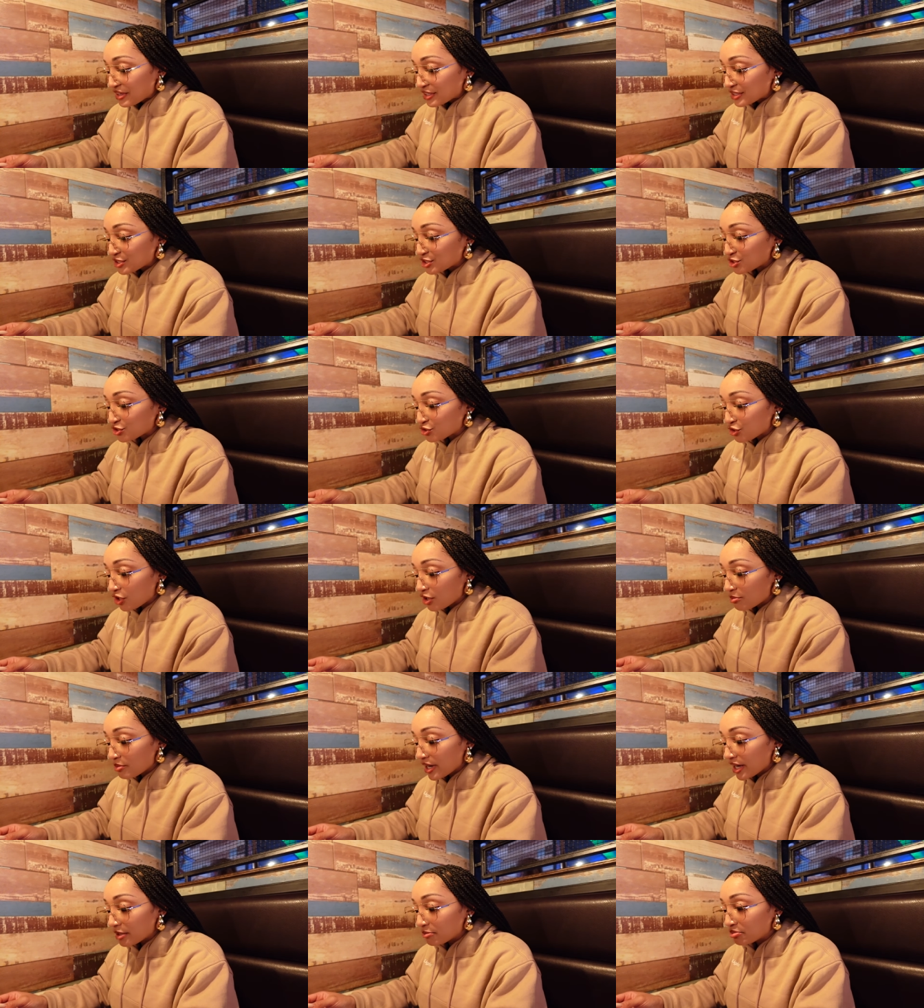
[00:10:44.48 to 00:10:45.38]

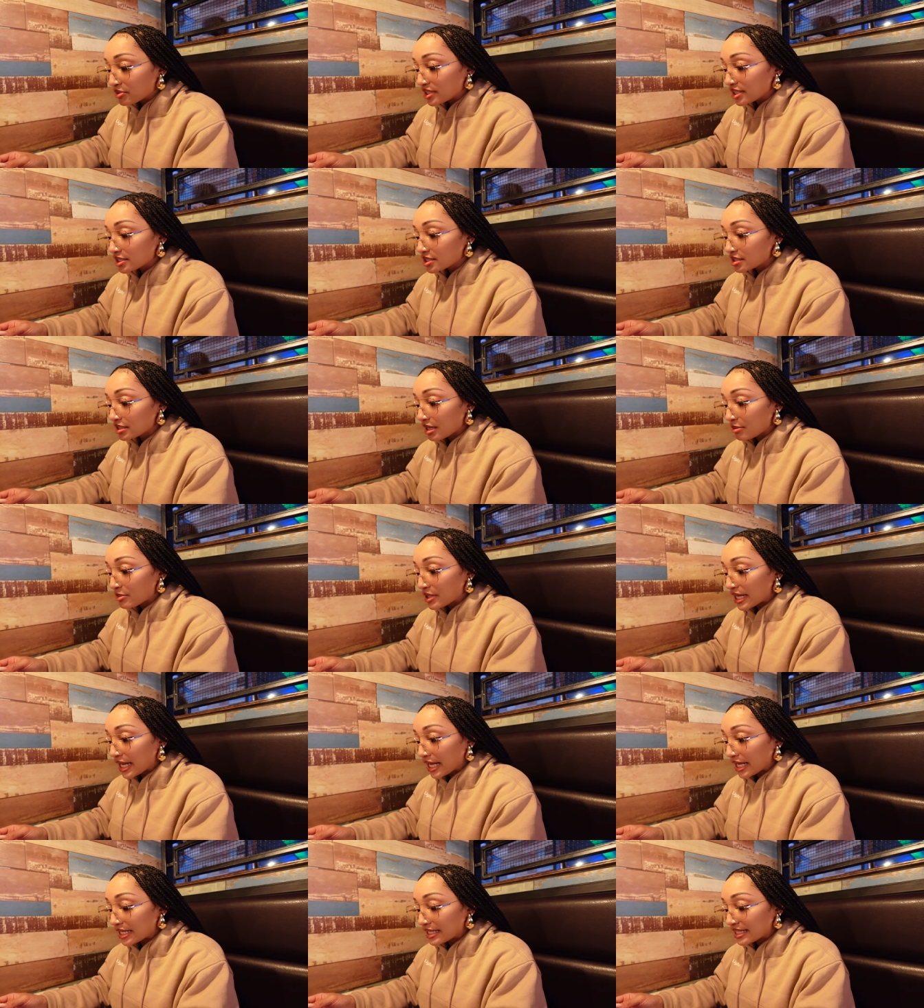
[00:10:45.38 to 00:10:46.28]
Strawberry peach
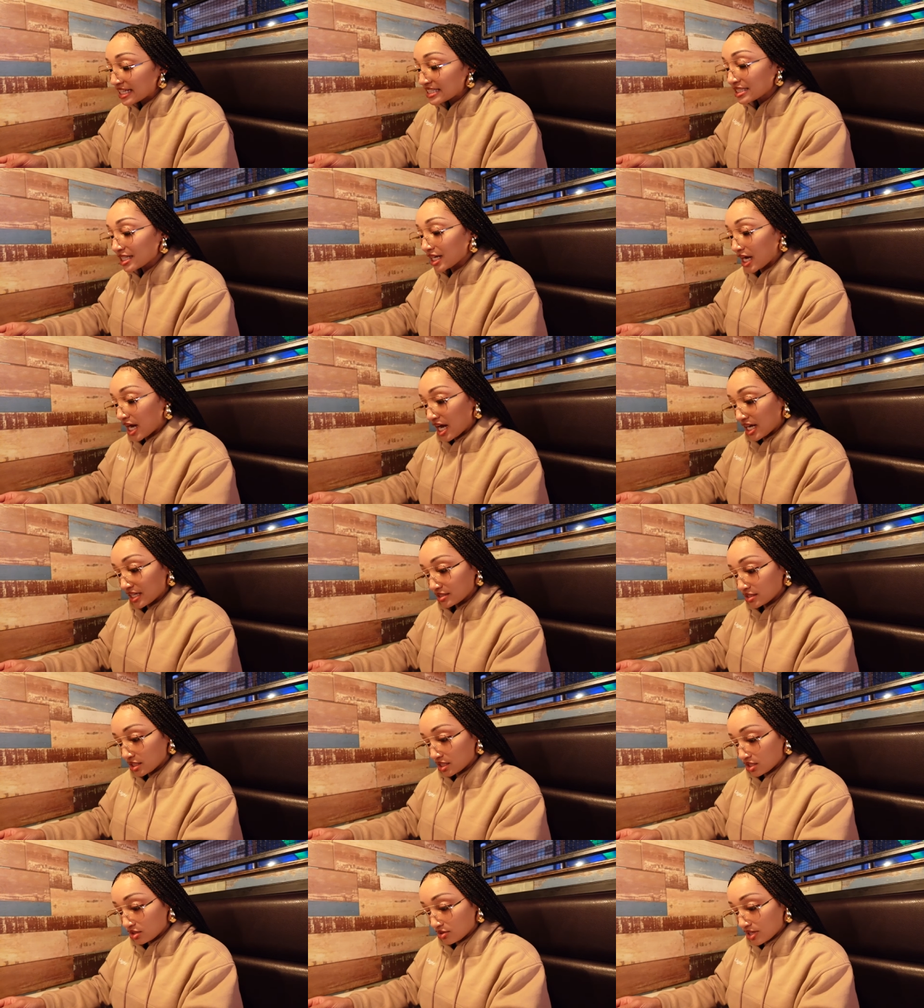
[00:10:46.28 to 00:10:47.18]
lemonade. That's a
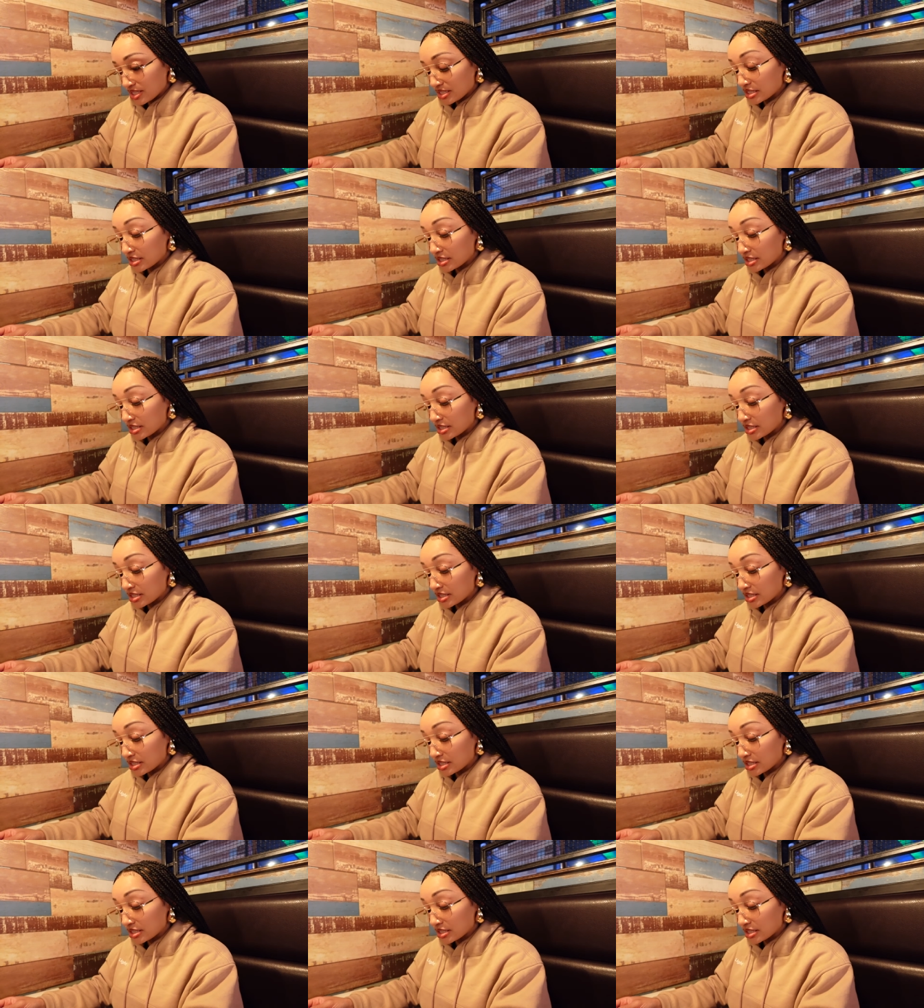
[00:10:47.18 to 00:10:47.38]
cocktail. That